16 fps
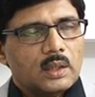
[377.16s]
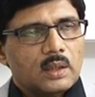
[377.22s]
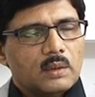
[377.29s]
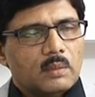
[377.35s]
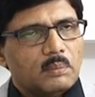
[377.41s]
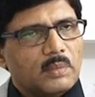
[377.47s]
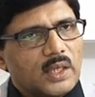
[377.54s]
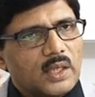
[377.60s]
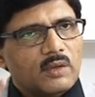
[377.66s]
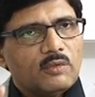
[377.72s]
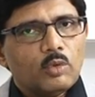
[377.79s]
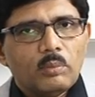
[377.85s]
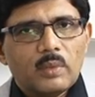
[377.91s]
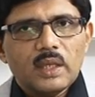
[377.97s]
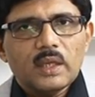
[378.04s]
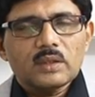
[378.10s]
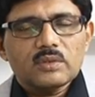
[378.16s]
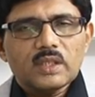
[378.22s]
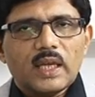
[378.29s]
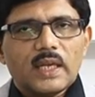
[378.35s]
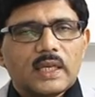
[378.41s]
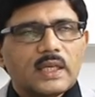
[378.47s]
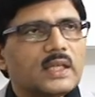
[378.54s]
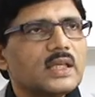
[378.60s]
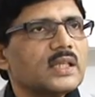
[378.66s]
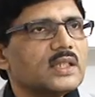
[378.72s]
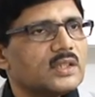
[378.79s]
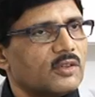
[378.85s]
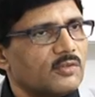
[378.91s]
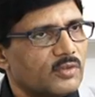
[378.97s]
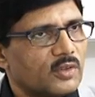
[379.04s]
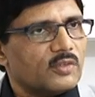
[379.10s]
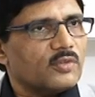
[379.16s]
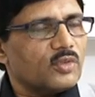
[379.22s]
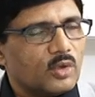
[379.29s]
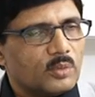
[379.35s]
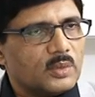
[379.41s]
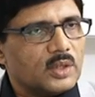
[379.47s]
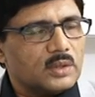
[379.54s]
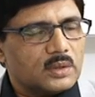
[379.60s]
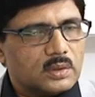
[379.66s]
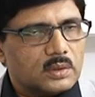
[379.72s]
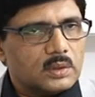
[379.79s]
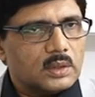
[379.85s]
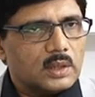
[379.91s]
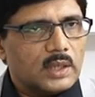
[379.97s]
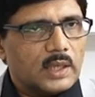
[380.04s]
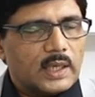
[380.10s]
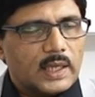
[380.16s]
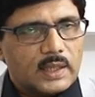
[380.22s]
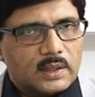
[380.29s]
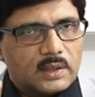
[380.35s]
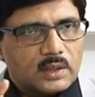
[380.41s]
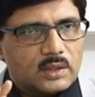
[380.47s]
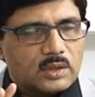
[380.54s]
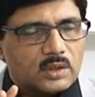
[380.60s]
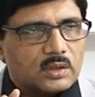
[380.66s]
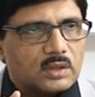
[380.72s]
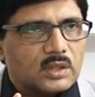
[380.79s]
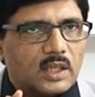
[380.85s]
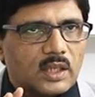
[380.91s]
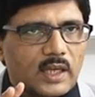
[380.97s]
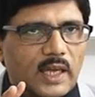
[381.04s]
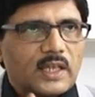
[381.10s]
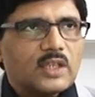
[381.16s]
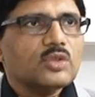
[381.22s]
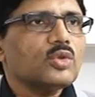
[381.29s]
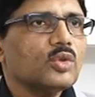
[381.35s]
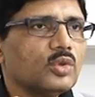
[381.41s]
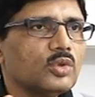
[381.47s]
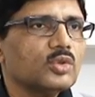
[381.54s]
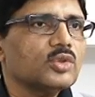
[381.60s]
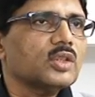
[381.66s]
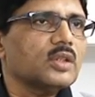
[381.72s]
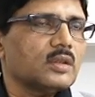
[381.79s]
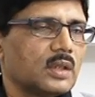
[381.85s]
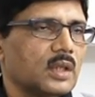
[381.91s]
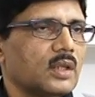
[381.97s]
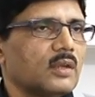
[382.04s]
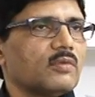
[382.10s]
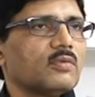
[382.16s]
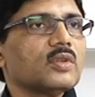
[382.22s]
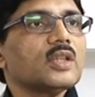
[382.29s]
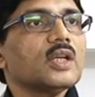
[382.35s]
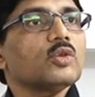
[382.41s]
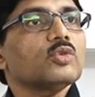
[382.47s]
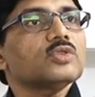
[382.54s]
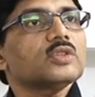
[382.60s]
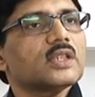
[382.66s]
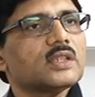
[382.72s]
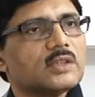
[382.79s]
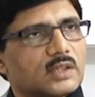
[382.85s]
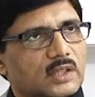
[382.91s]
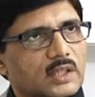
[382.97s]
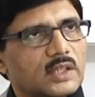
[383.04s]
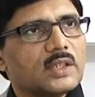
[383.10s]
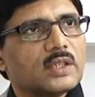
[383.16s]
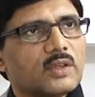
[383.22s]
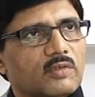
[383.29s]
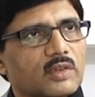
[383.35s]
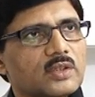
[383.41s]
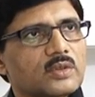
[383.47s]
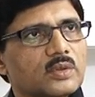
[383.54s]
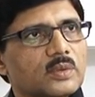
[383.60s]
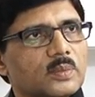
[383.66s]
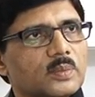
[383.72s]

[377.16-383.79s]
Many women silently suffer from this, and this is the right solution without surgical intervention.